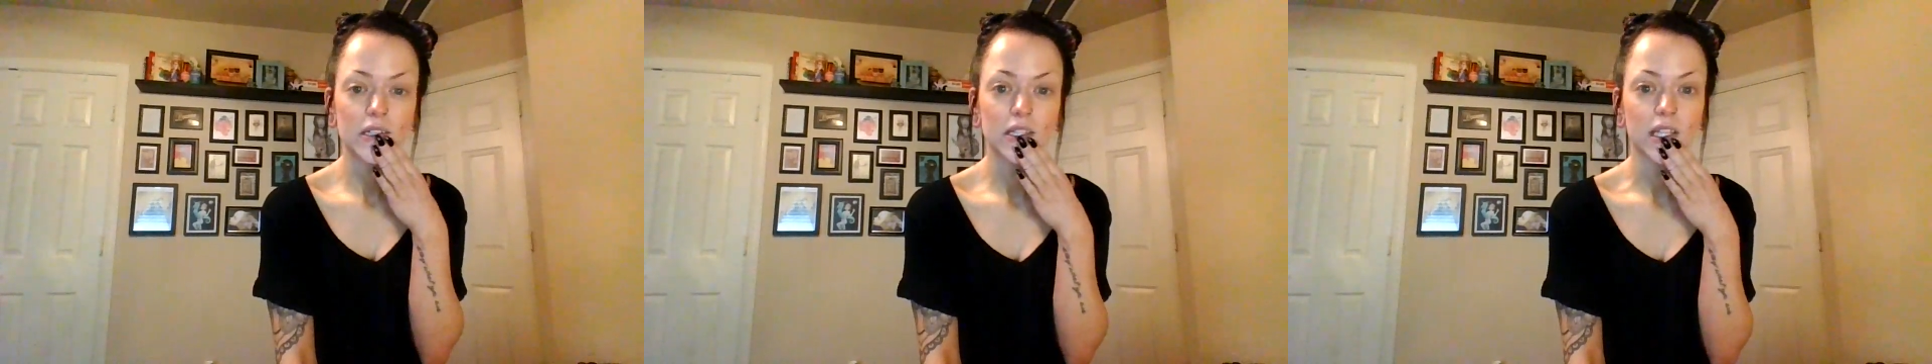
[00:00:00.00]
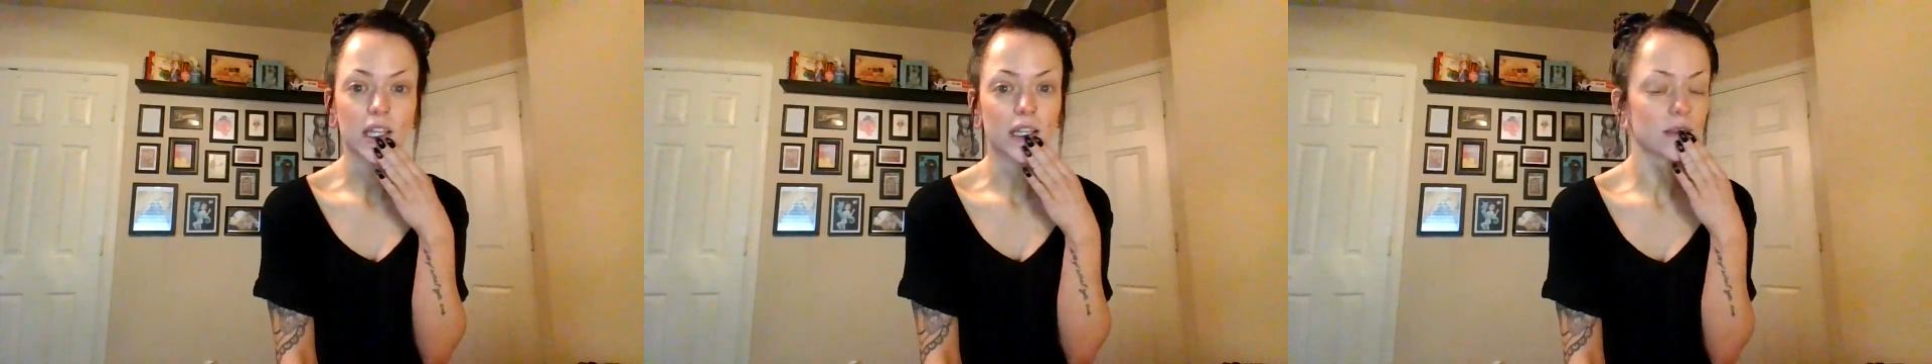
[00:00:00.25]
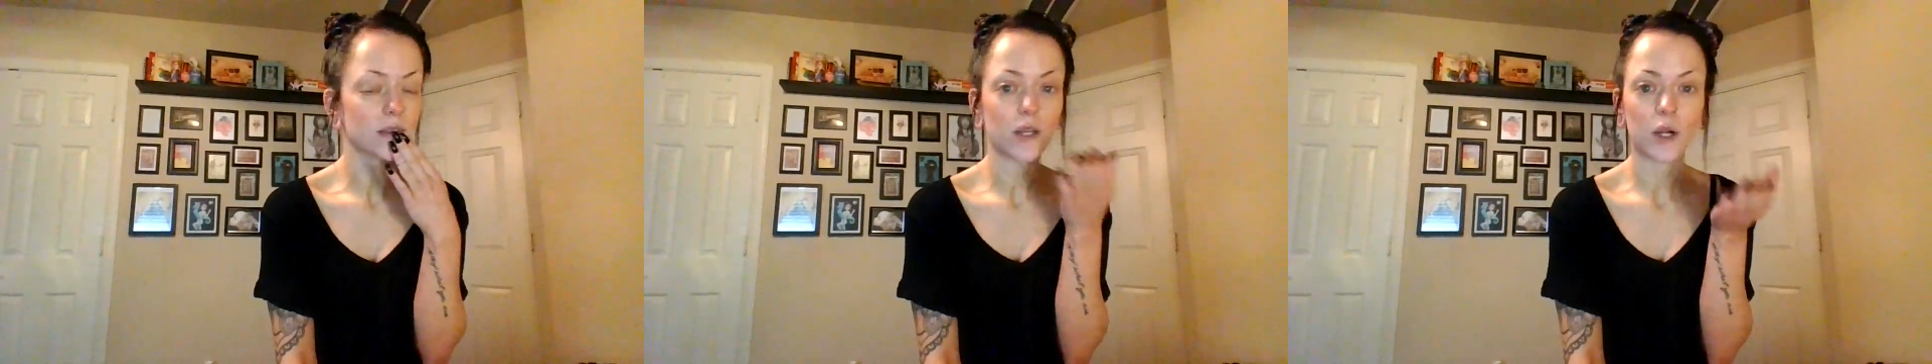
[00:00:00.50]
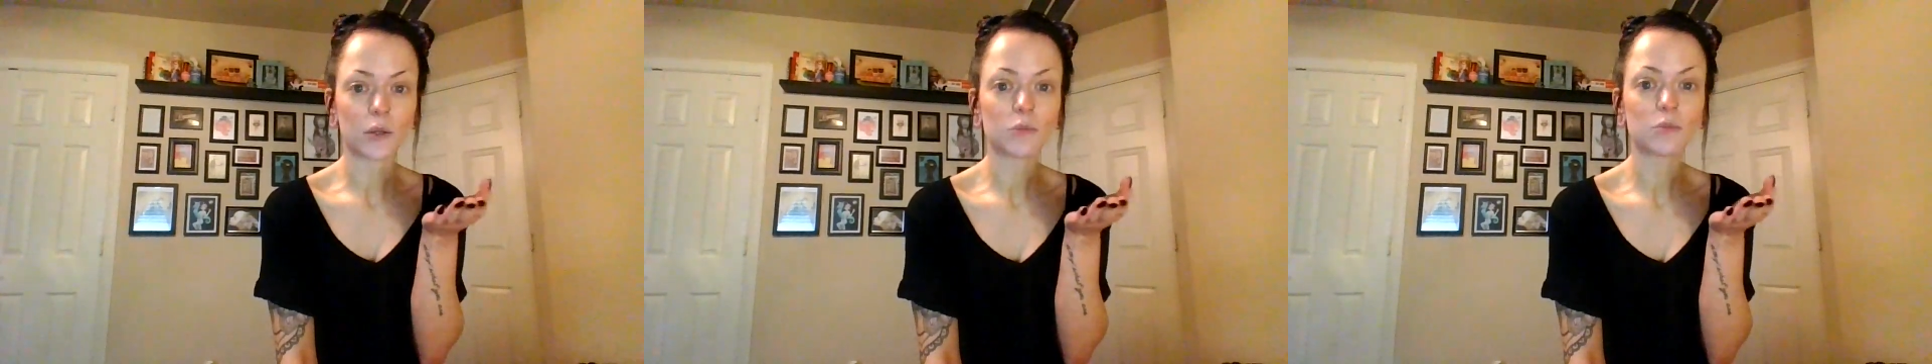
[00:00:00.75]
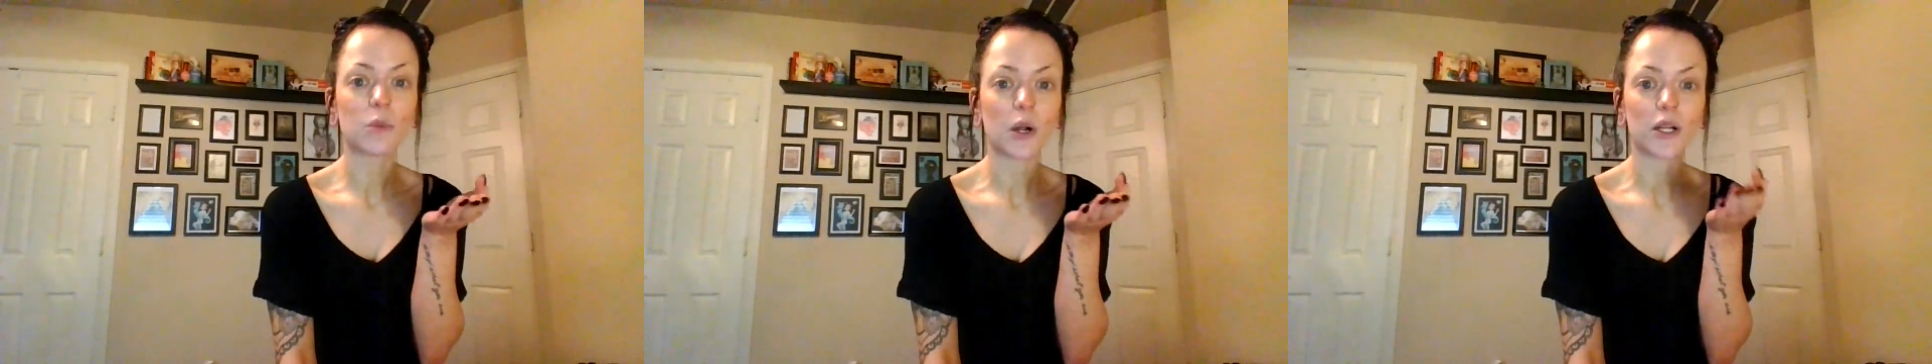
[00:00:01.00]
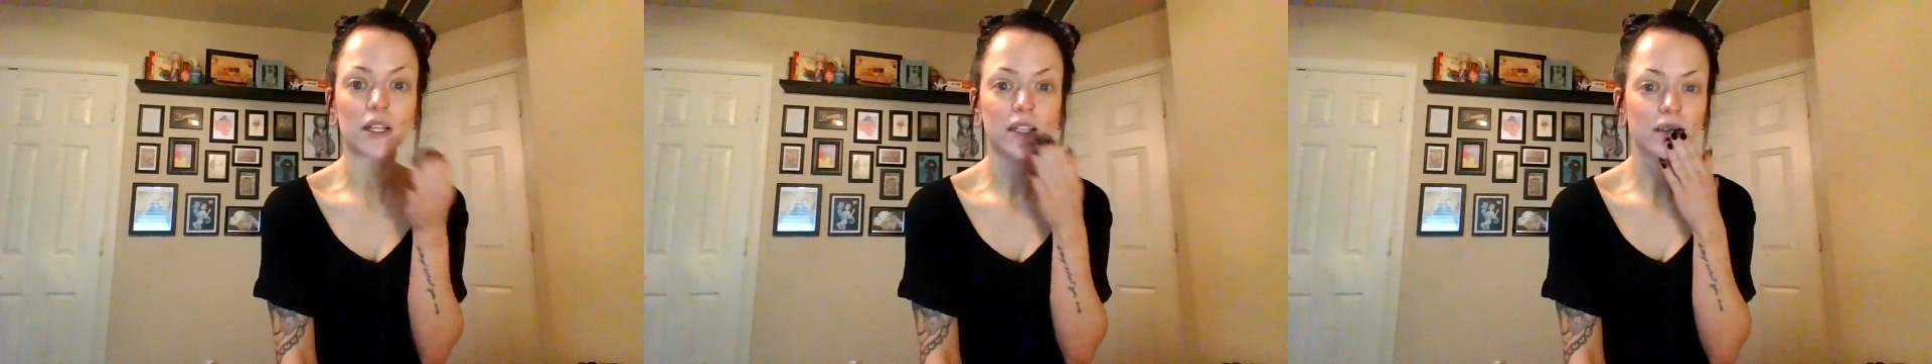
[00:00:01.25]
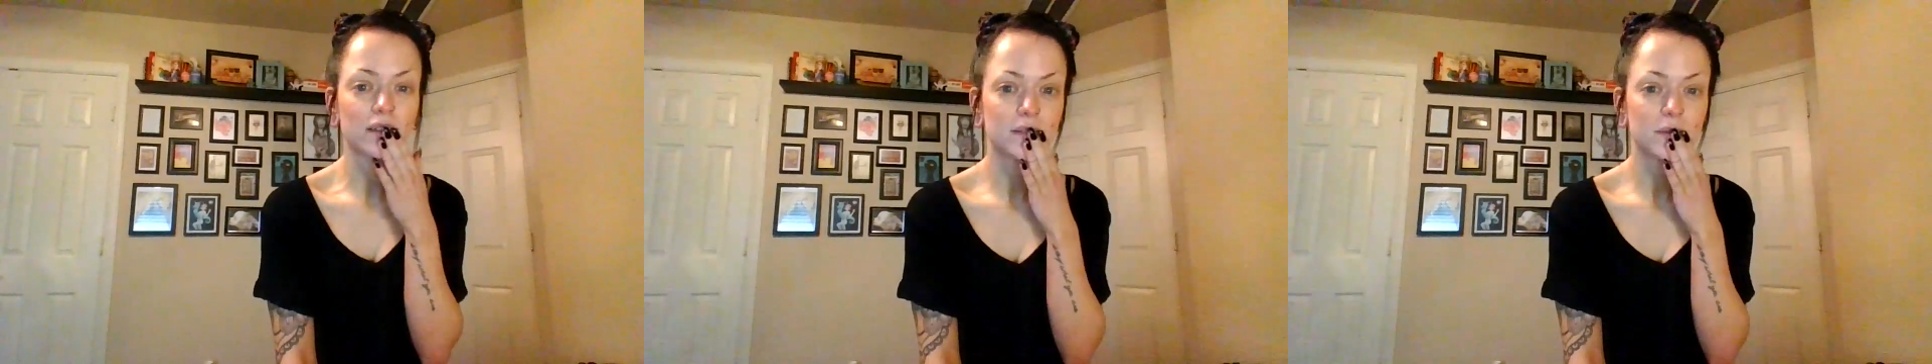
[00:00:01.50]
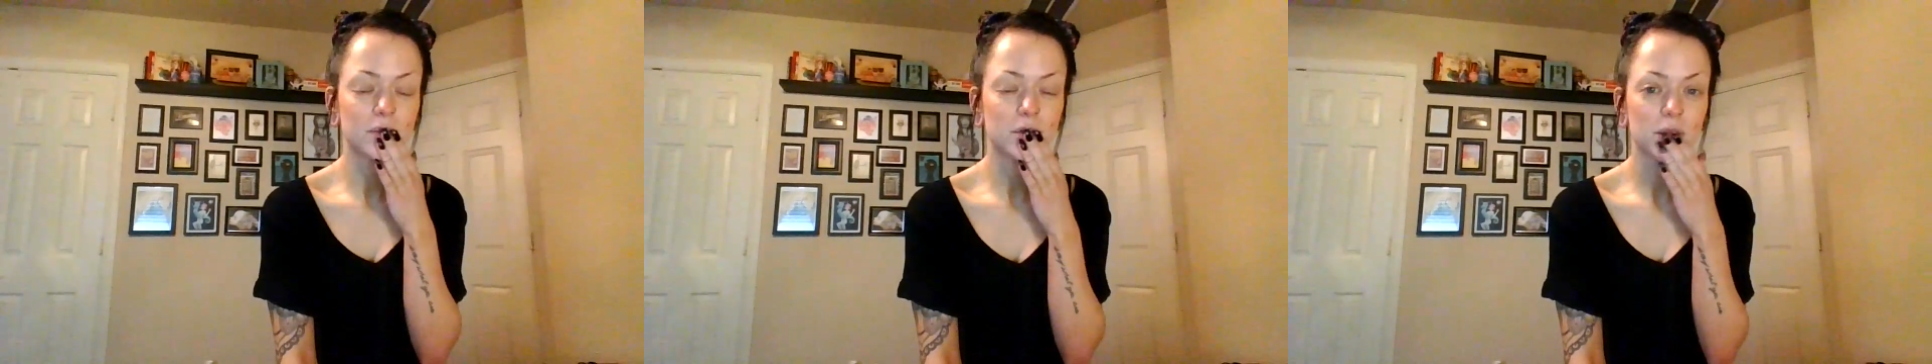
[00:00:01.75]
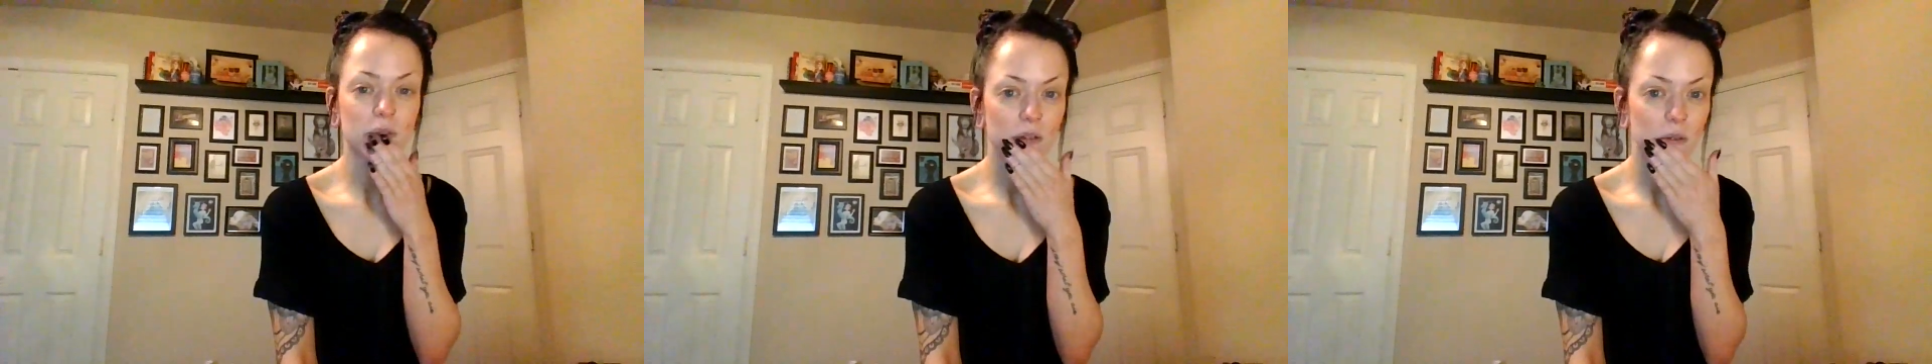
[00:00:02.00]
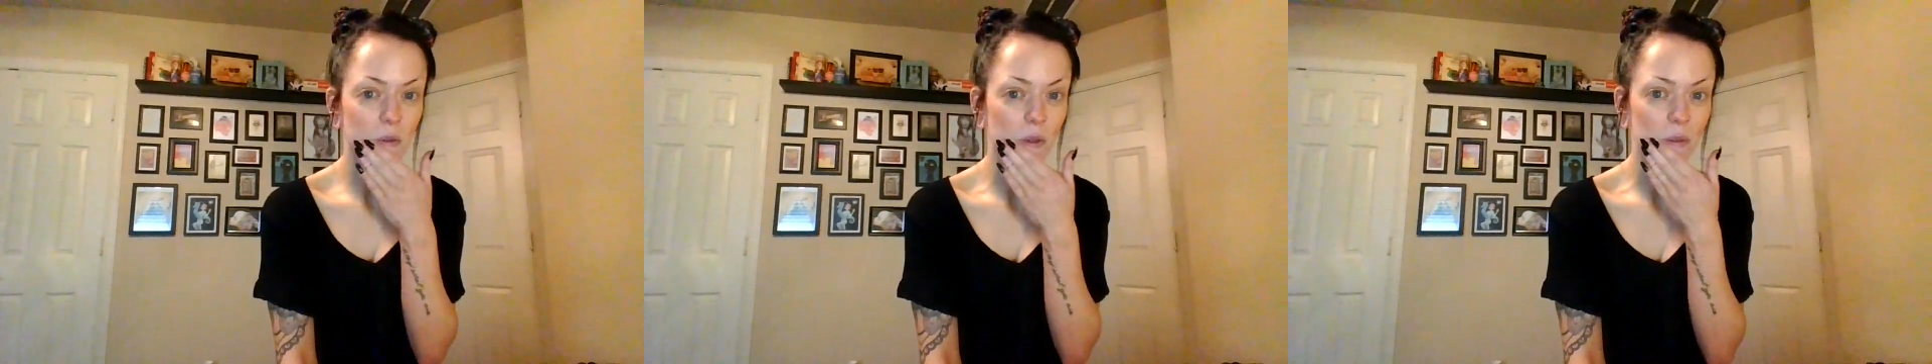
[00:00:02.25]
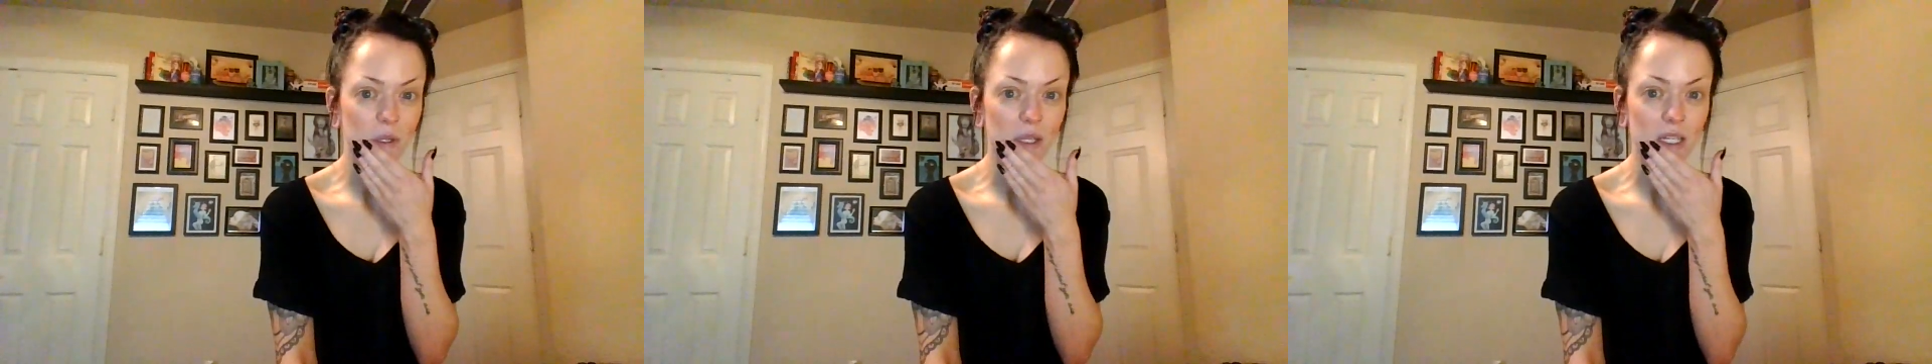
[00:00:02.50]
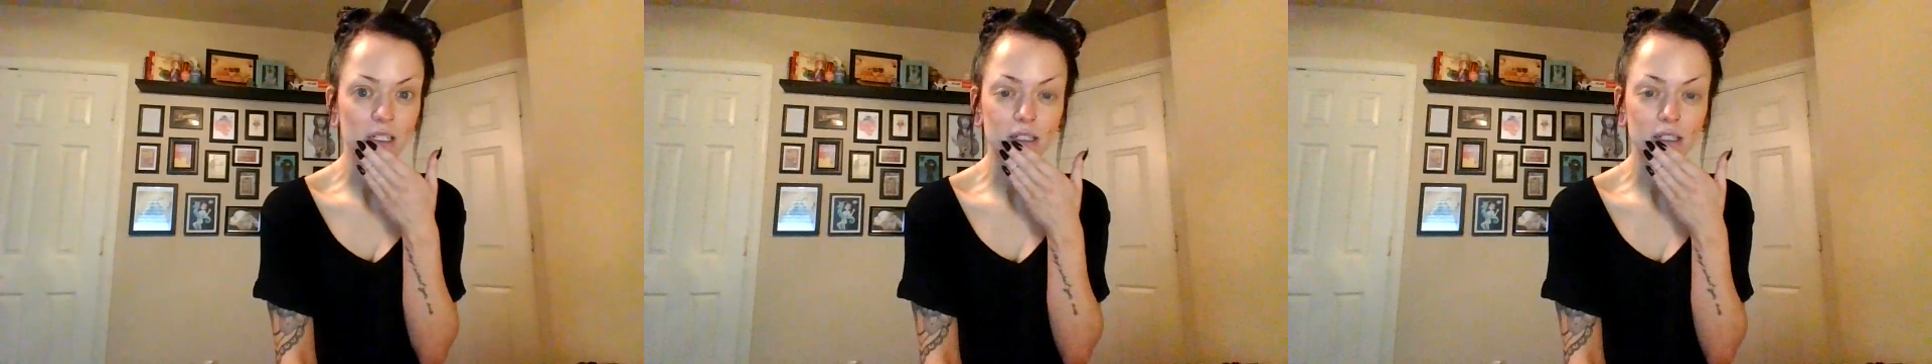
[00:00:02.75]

they are barking quite a bit.